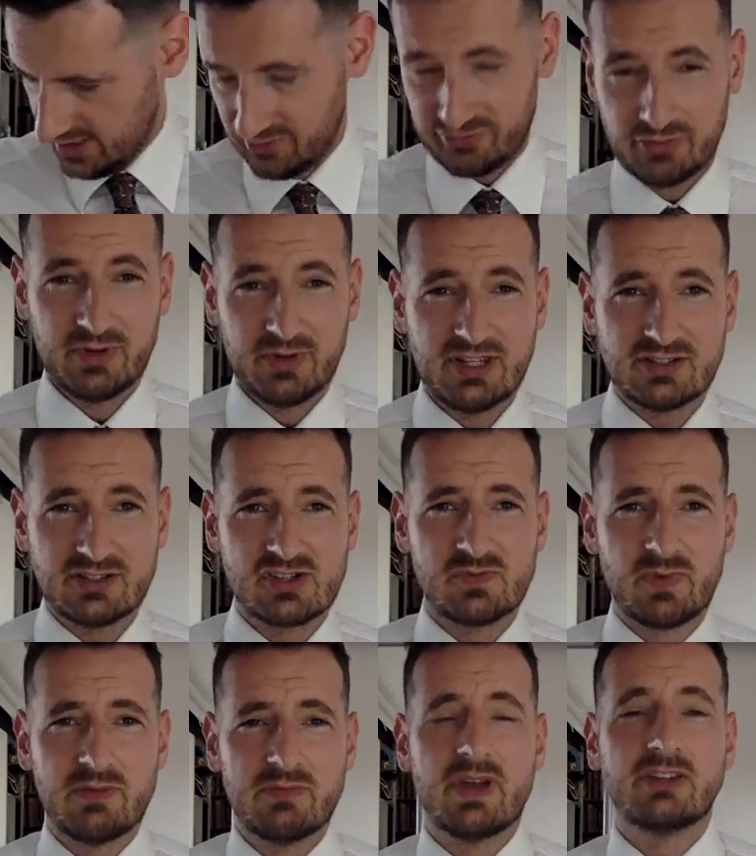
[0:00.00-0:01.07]
for me. This is
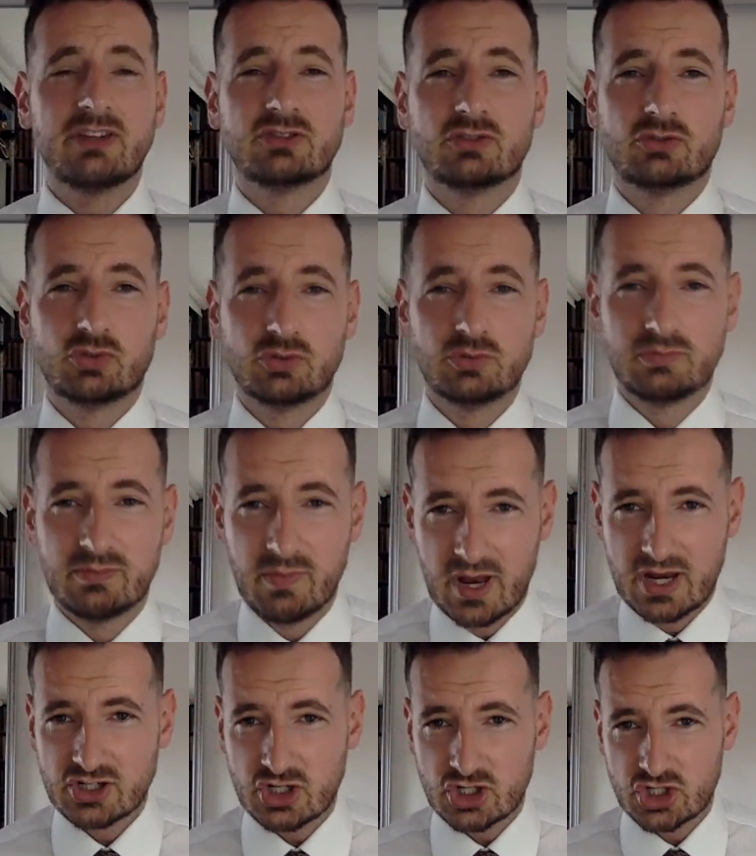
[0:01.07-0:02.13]
my made to
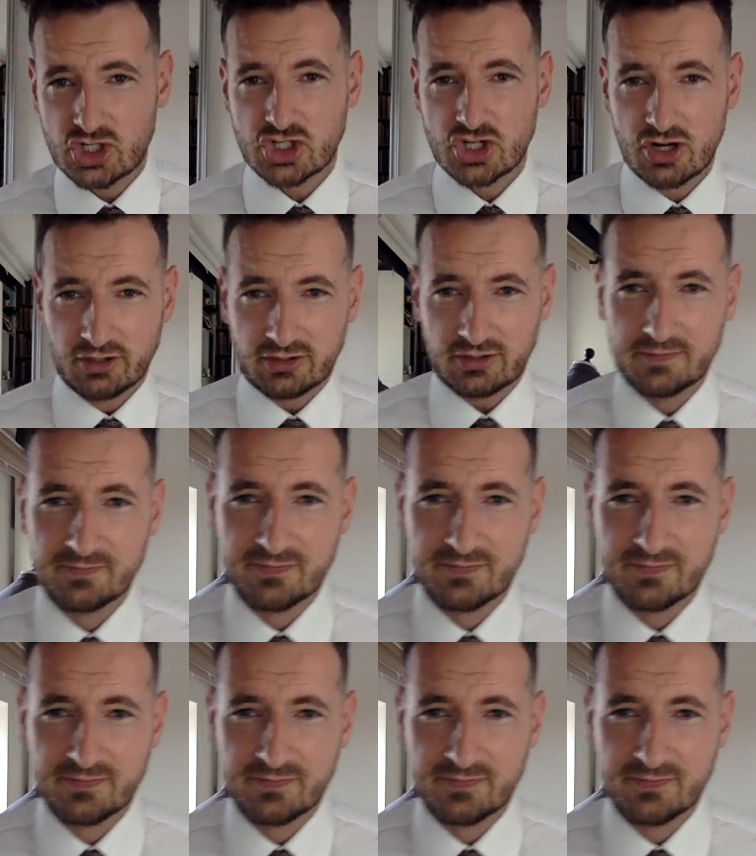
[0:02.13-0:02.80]
measure shirt.